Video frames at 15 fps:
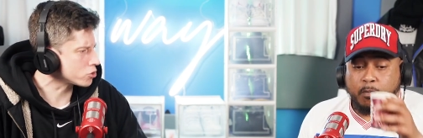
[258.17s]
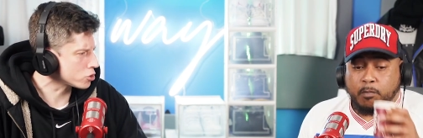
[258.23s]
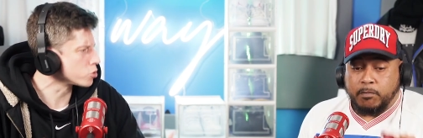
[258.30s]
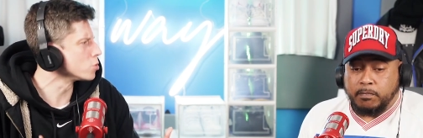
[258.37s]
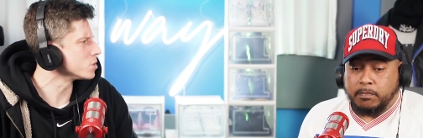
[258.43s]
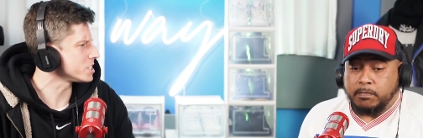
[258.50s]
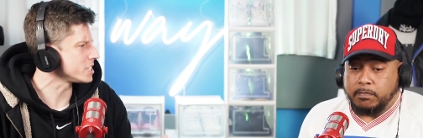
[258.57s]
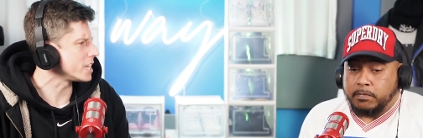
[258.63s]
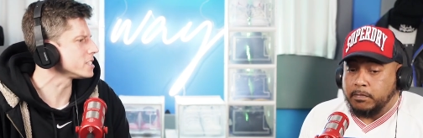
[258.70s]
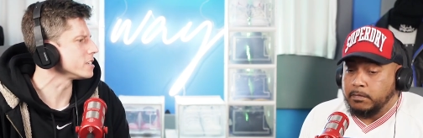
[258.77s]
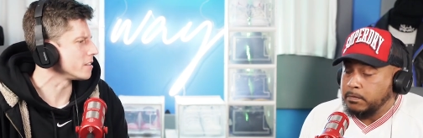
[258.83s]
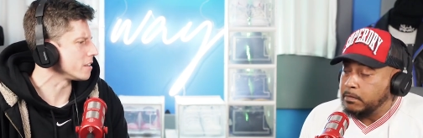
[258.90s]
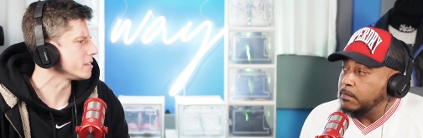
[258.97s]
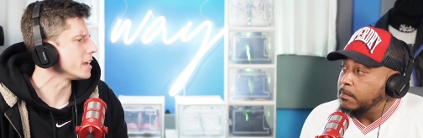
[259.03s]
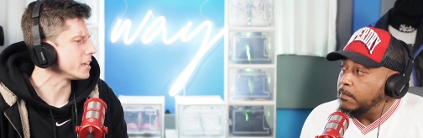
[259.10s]
Speaker 1: truest sense
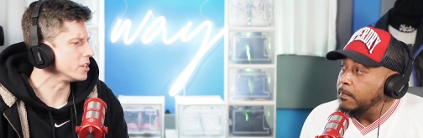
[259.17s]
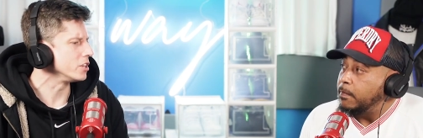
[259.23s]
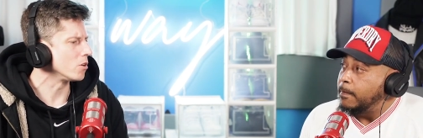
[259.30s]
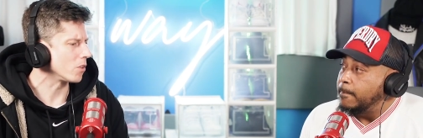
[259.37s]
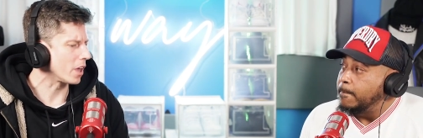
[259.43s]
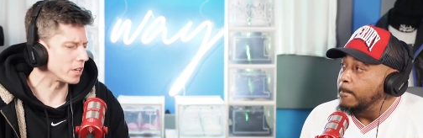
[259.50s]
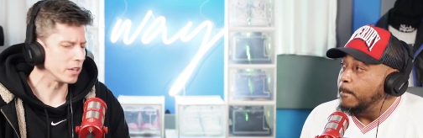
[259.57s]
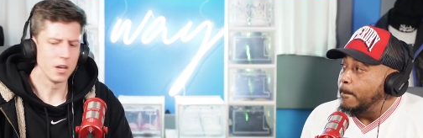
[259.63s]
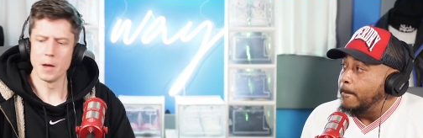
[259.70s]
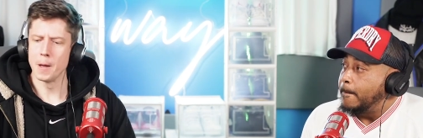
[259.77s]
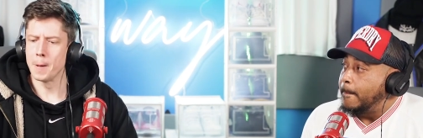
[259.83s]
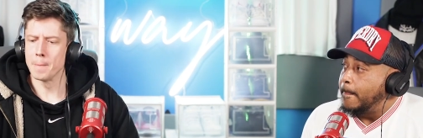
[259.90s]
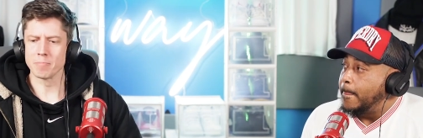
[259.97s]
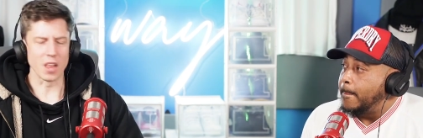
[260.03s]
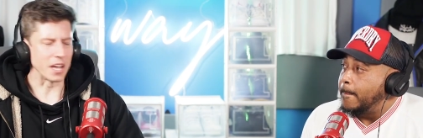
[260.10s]
of the thing, you know, like
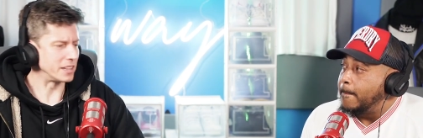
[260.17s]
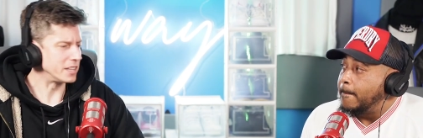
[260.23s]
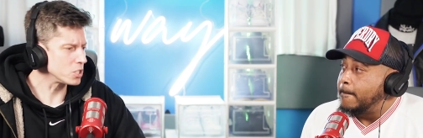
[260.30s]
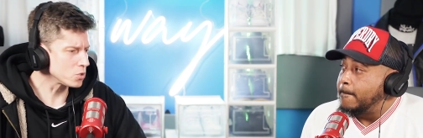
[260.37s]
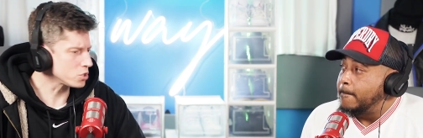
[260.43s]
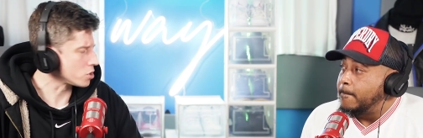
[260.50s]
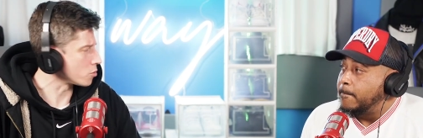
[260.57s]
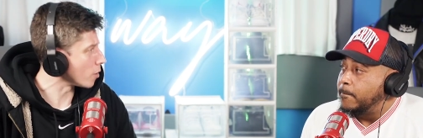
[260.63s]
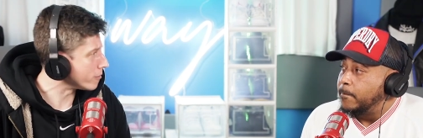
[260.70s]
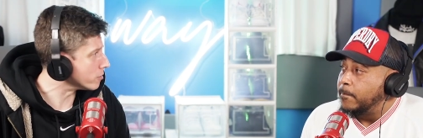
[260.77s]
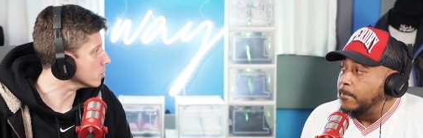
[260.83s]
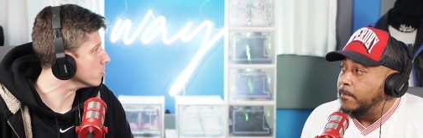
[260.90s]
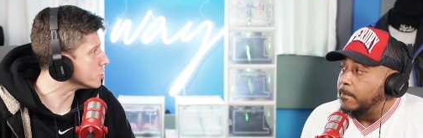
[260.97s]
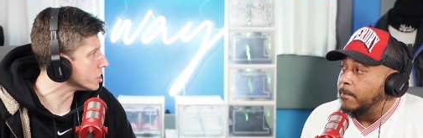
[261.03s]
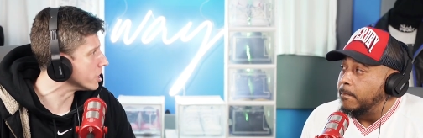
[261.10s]
this was a
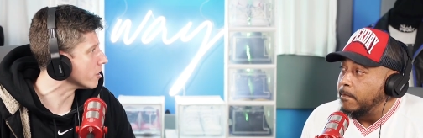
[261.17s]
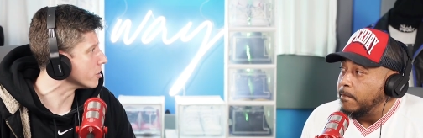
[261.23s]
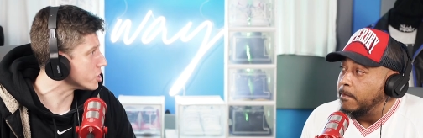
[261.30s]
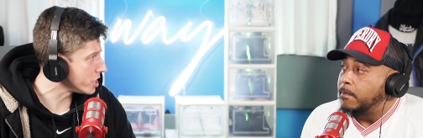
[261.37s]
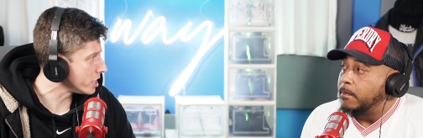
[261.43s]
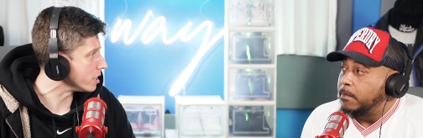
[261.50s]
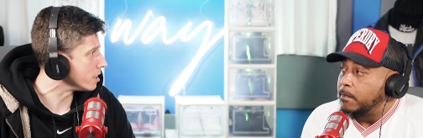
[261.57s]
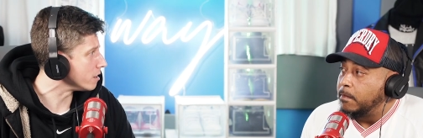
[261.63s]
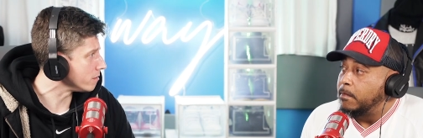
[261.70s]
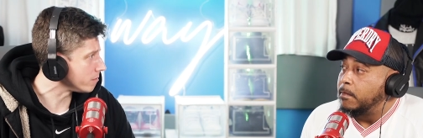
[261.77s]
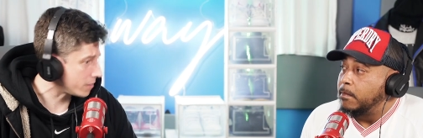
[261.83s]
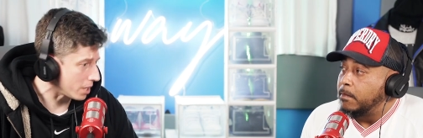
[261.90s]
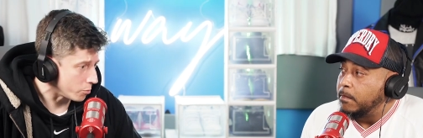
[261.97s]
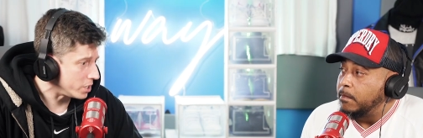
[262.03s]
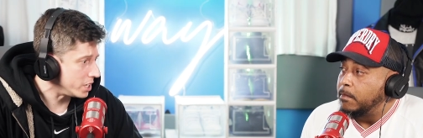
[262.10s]
revolutionary shit
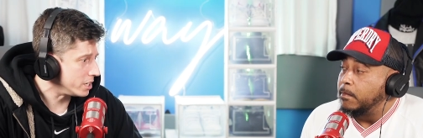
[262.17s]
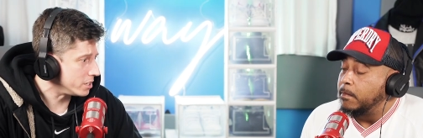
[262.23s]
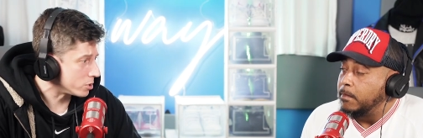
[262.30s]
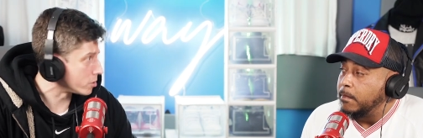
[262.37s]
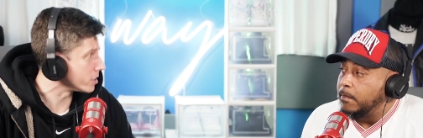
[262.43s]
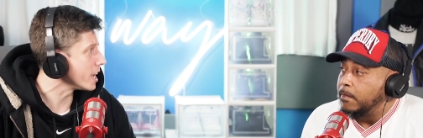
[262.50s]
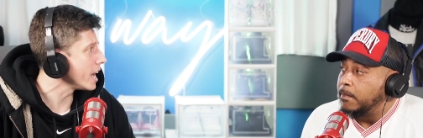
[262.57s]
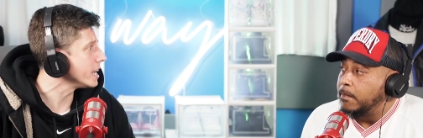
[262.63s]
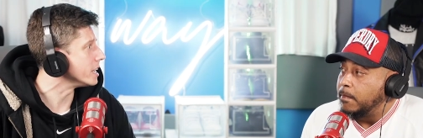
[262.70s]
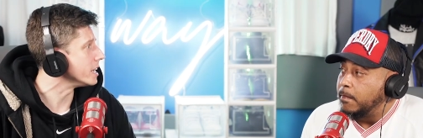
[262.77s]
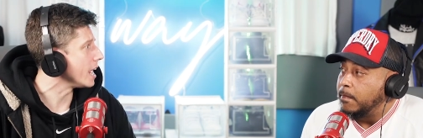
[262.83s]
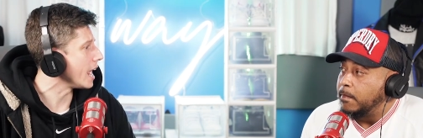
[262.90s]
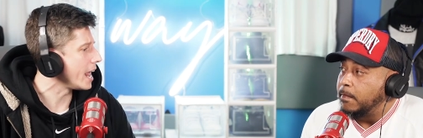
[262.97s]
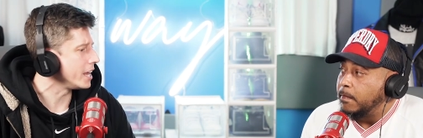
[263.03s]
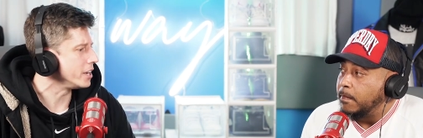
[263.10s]
that we created,
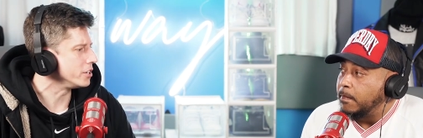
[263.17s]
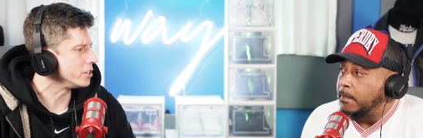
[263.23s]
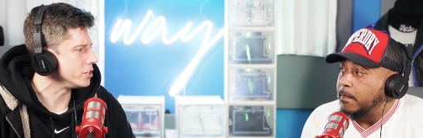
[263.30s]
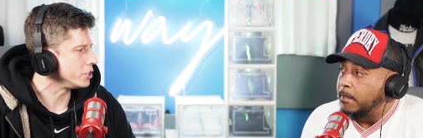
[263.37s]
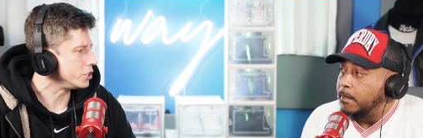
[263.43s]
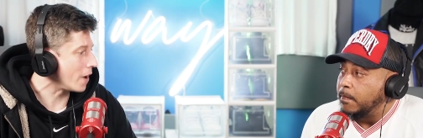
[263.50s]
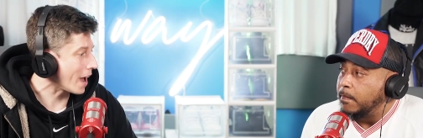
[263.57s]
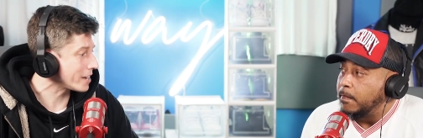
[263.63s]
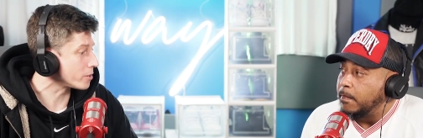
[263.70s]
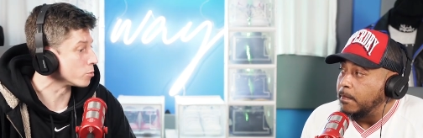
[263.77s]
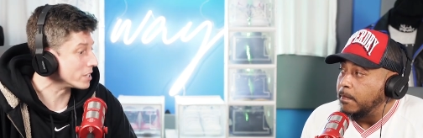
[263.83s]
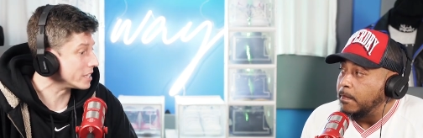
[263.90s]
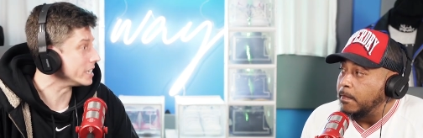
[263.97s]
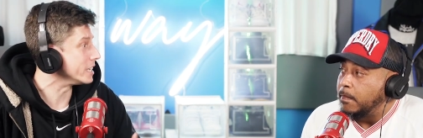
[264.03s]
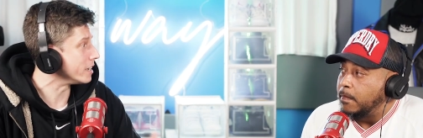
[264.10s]
and you had to
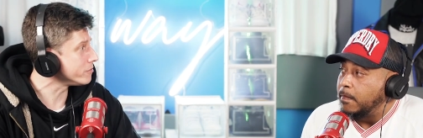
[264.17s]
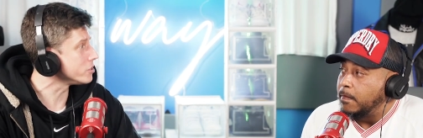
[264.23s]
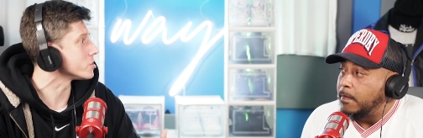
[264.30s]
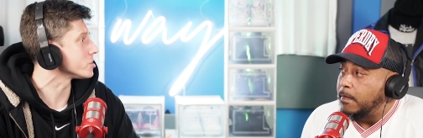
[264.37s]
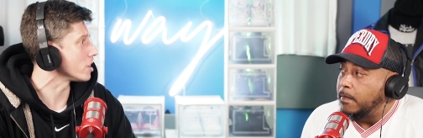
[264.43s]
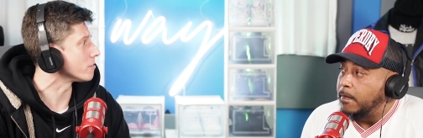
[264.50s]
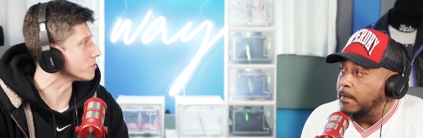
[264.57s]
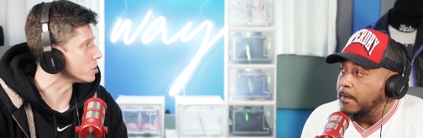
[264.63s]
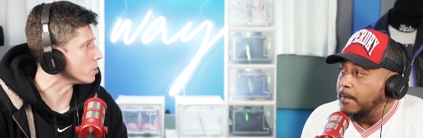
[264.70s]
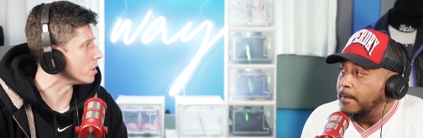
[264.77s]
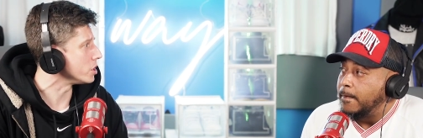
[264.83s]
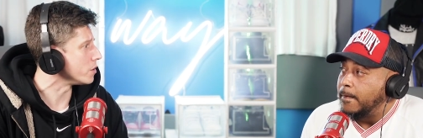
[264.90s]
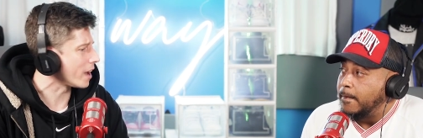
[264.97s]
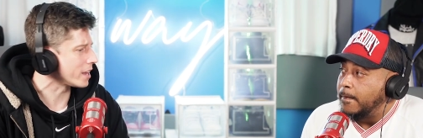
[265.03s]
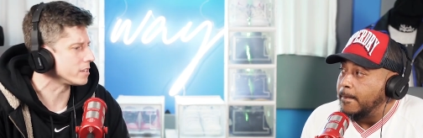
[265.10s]
really give yourself to
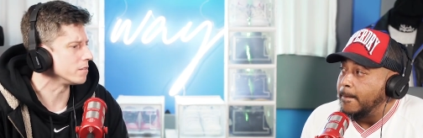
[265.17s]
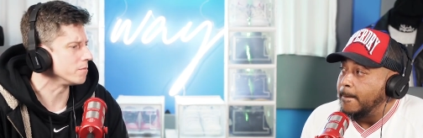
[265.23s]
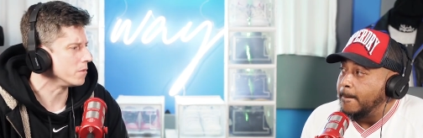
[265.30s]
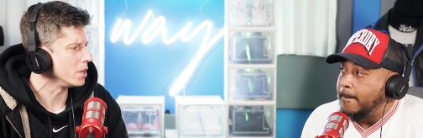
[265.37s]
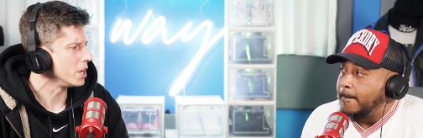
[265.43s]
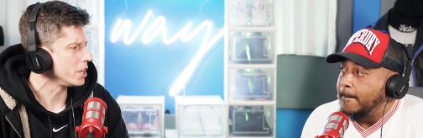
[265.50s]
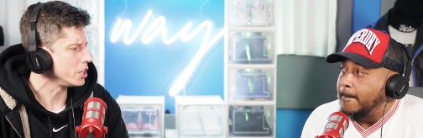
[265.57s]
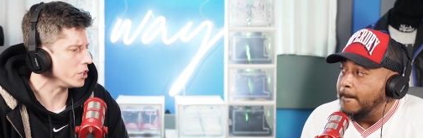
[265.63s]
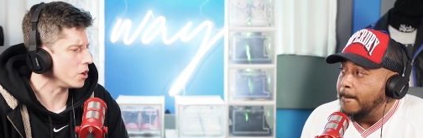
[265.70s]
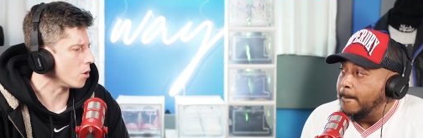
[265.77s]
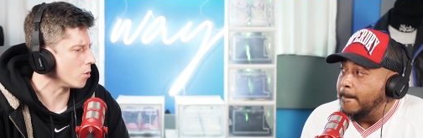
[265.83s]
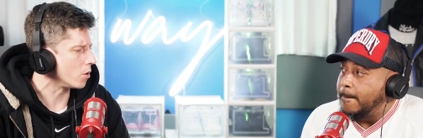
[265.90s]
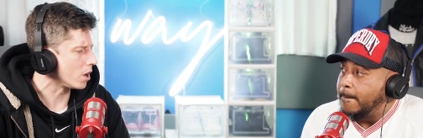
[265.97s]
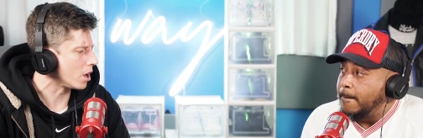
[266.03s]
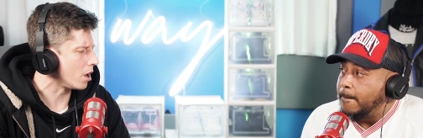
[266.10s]
it. You had to, you
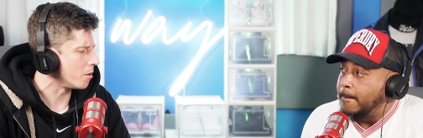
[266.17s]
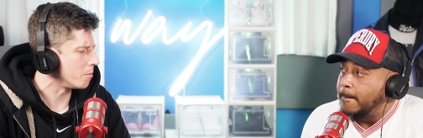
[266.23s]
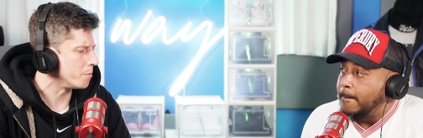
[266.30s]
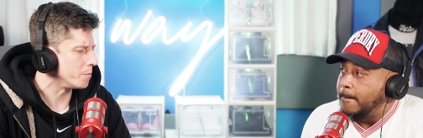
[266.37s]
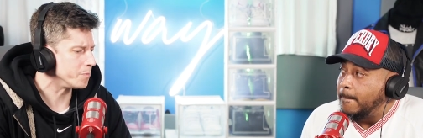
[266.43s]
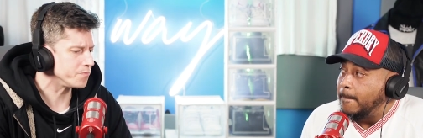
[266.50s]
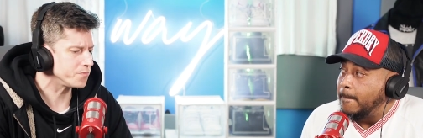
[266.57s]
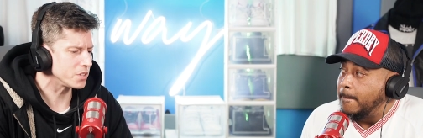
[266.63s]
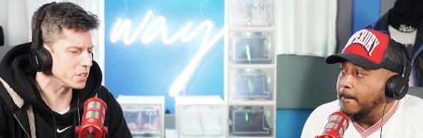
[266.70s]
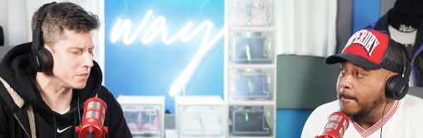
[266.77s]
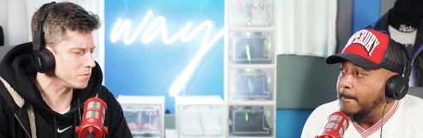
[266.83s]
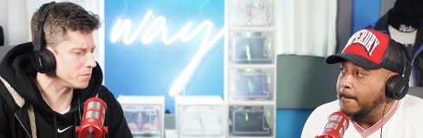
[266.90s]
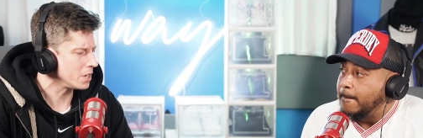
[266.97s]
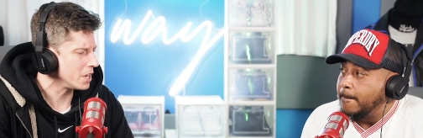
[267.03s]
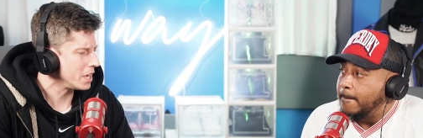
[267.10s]
know,
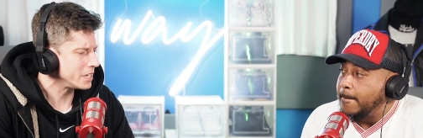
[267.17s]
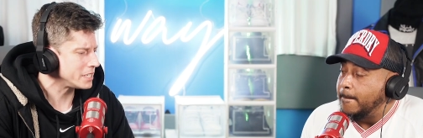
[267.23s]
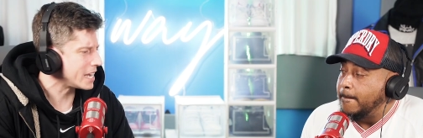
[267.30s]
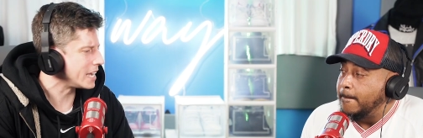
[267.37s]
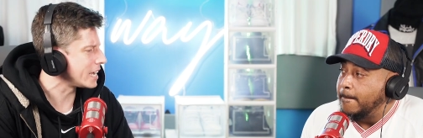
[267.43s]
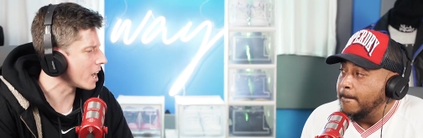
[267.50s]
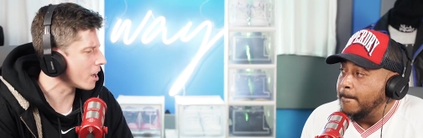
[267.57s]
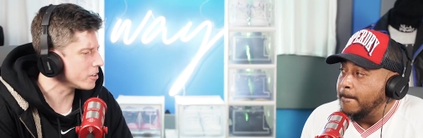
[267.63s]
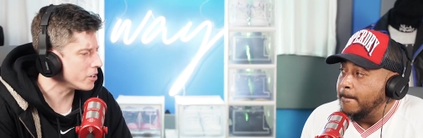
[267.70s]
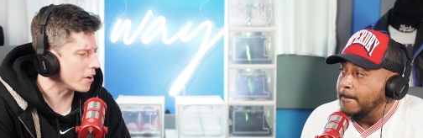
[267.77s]
take care of